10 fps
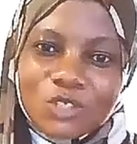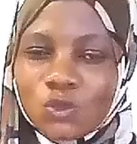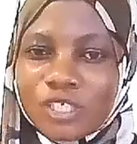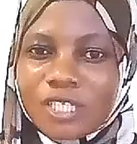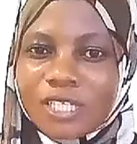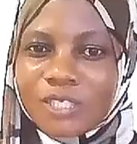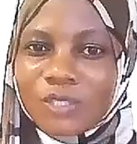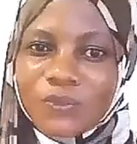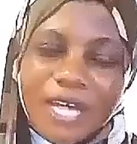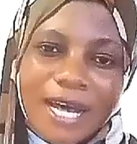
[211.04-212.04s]
switching
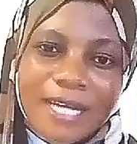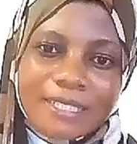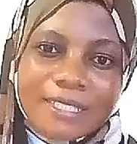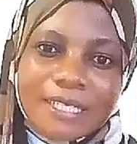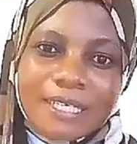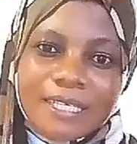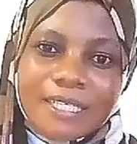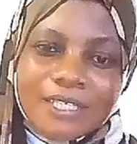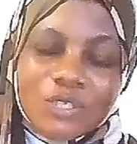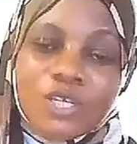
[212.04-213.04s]
this to that,
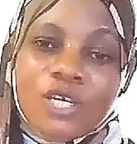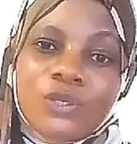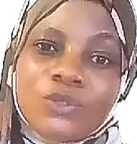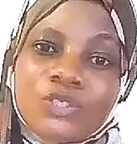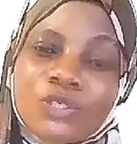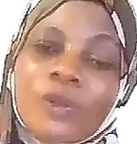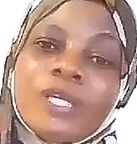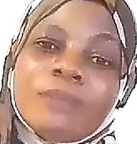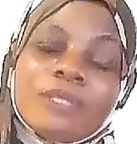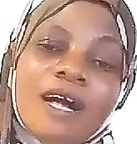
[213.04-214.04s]
today you're showing
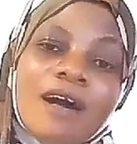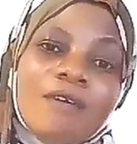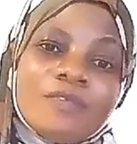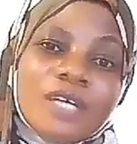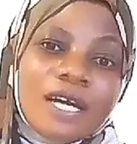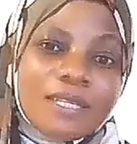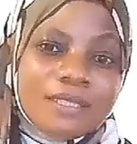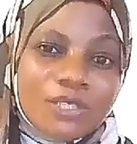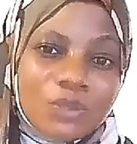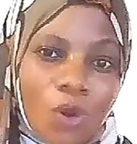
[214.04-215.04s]
him love, the other
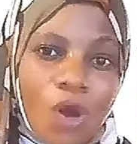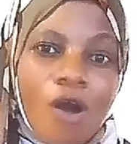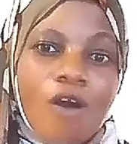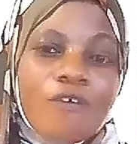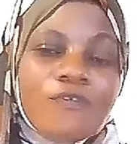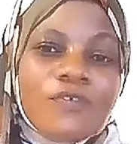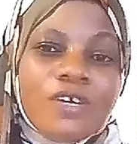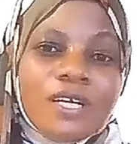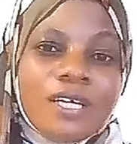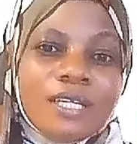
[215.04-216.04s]
day you're off,
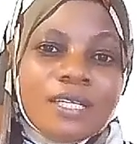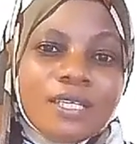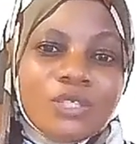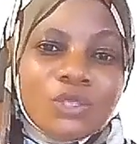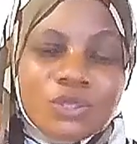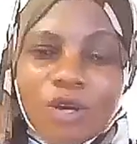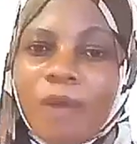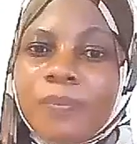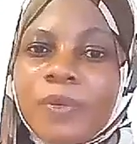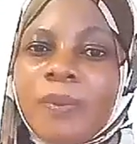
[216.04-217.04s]
you're
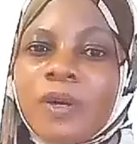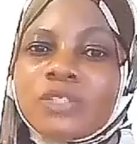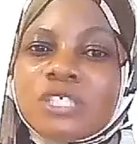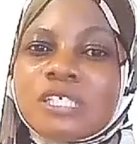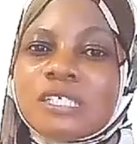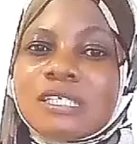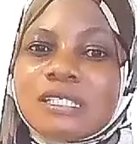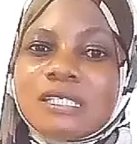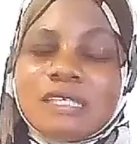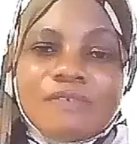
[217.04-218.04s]
grumpy about just
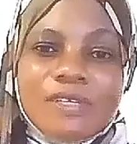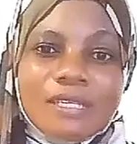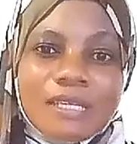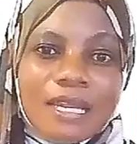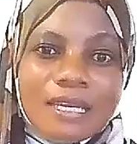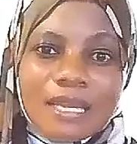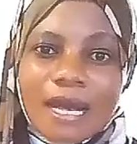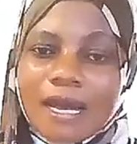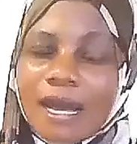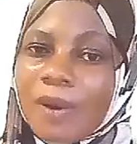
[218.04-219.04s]
even
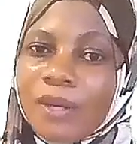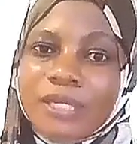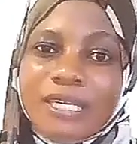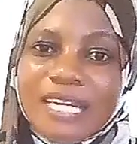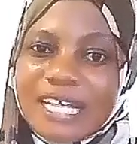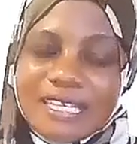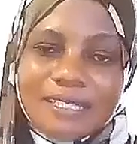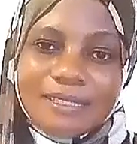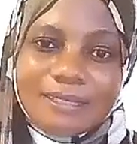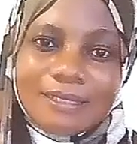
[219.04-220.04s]
about nothing.